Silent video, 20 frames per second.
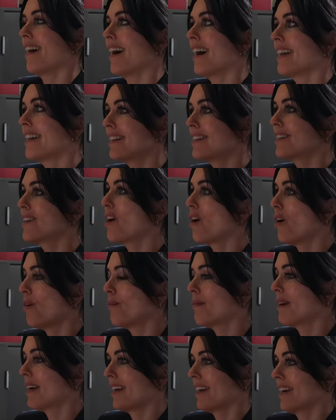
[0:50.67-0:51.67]
I didn't come
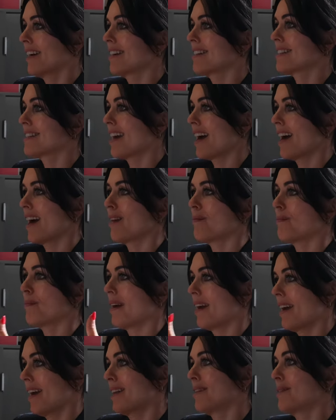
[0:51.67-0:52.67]
here to help
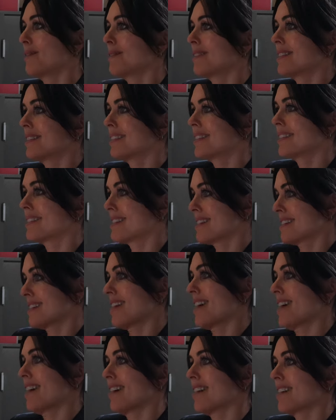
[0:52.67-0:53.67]
anyone to
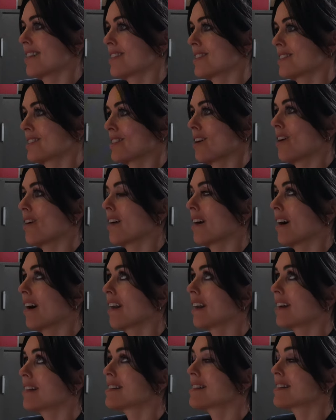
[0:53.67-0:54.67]
stay stuck. And
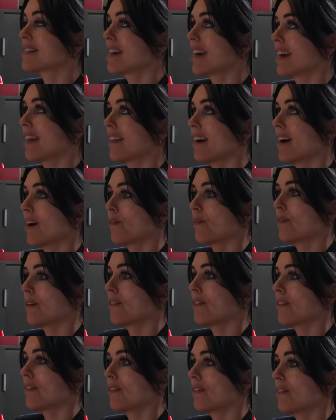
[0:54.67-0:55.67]
I say that with
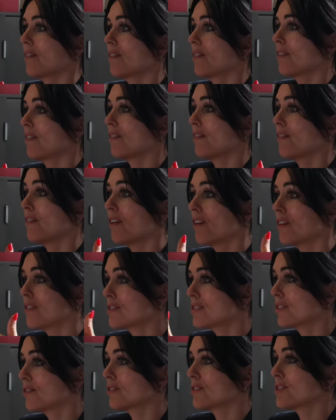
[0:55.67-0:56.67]
the fullest
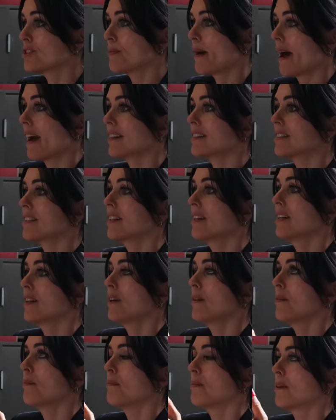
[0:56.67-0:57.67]
of respect
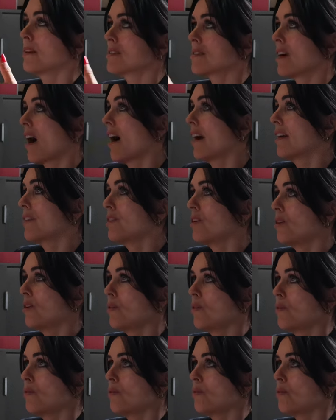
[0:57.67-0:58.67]
because I
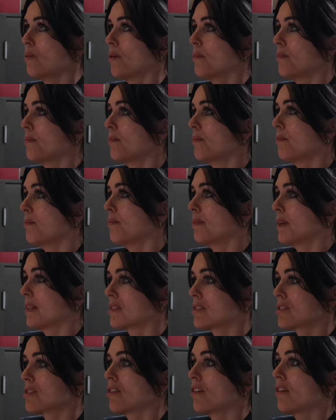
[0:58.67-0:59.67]
know what being
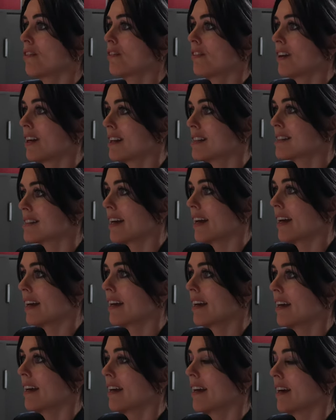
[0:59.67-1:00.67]
stuck feels like.
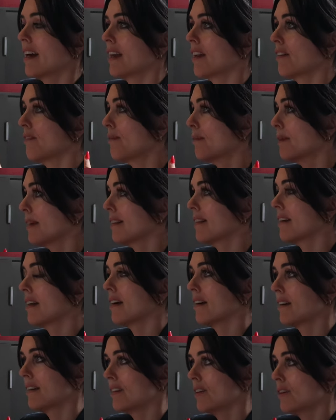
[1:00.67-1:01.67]
And I've been
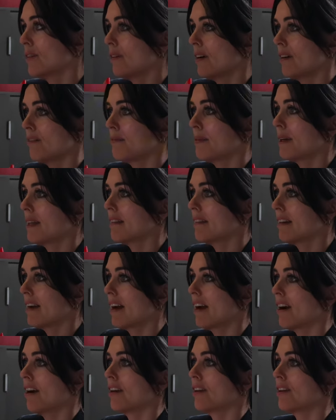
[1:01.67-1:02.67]

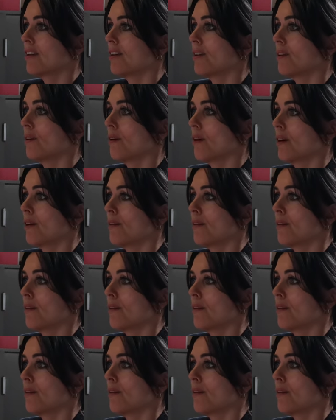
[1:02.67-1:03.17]
there, I